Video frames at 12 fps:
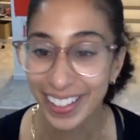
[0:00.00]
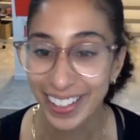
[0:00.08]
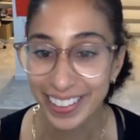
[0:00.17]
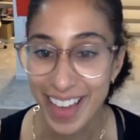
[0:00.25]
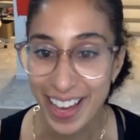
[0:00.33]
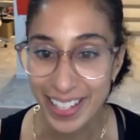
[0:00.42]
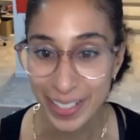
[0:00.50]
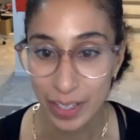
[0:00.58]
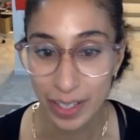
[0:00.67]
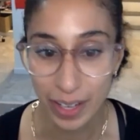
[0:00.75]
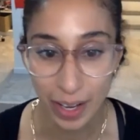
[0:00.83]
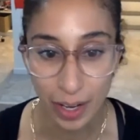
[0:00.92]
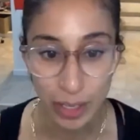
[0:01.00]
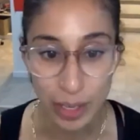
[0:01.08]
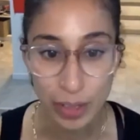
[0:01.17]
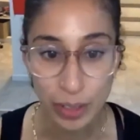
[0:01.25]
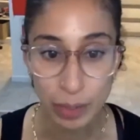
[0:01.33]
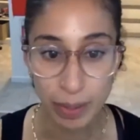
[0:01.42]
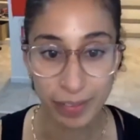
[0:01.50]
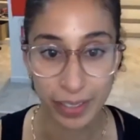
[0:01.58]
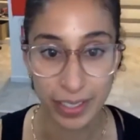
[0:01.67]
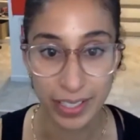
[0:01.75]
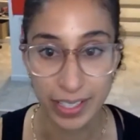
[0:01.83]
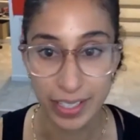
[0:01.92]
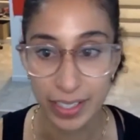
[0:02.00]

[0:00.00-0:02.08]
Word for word: That is a, a huge privilege.